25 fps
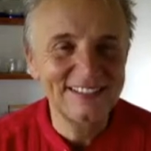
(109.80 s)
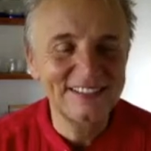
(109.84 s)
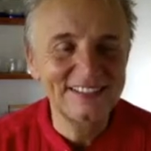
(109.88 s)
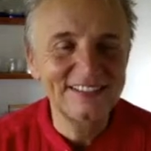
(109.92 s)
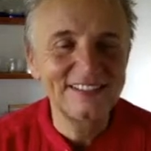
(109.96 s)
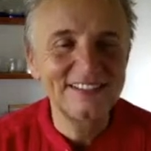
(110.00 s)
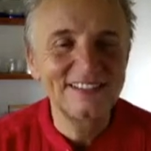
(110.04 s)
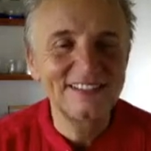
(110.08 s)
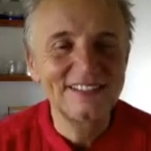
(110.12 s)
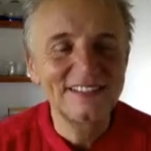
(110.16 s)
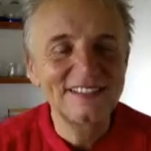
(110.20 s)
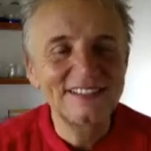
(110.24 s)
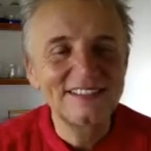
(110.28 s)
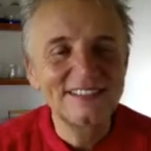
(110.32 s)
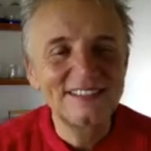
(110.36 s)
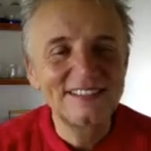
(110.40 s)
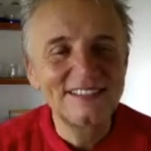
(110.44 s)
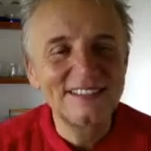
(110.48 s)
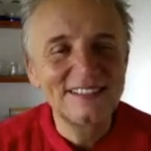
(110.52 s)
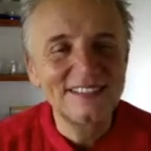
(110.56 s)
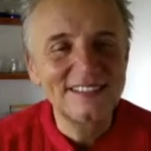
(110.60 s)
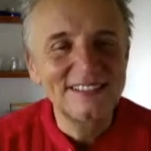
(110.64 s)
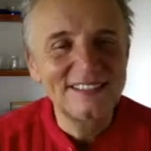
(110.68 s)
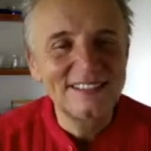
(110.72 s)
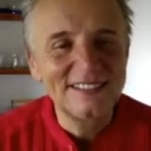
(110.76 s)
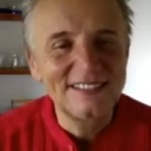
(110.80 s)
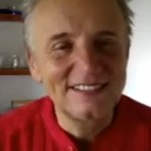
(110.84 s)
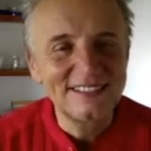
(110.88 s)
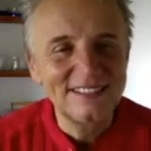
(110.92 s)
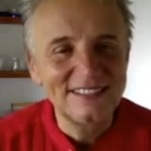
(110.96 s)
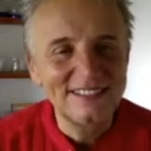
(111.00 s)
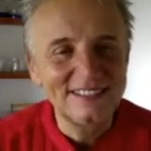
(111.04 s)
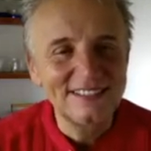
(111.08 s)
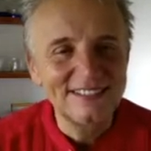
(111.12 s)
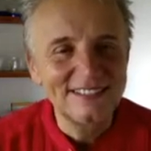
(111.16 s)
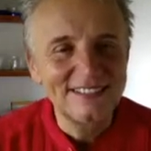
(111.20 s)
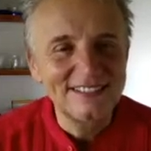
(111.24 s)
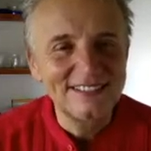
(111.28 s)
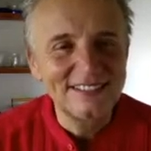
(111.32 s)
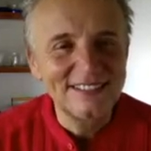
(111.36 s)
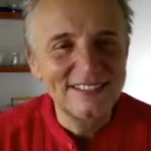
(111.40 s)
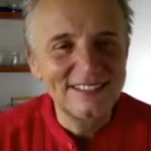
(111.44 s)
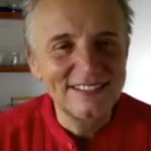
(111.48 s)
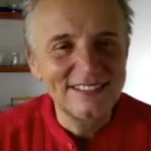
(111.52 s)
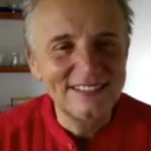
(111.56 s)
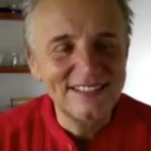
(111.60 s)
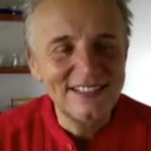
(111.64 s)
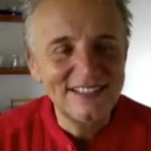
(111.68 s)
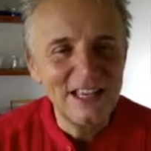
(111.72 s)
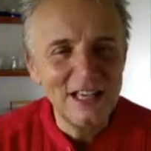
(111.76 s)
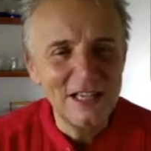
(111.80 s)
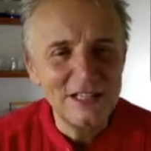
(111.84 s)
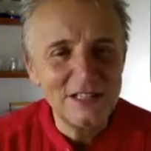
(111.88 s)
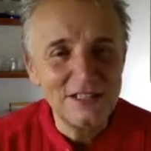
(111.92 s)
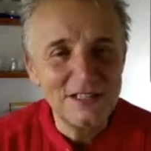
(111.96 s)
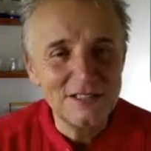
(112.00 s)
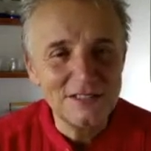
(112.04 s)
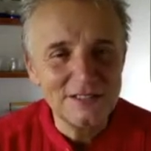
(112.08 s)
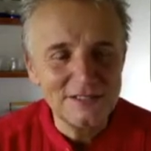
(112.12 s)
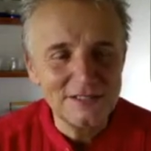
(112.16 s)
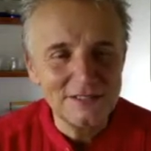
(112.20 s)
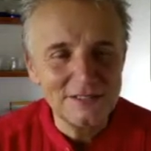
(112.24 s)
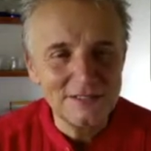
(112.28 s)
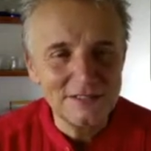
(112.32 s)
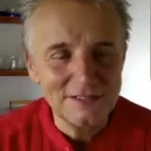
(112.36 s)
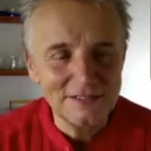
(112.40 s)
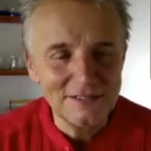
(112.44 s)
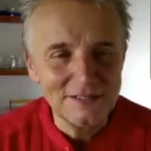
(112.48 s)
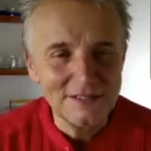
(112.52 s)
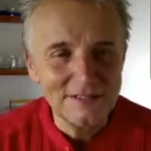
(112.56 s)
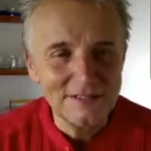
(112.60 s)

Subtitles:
This person isn't speaking.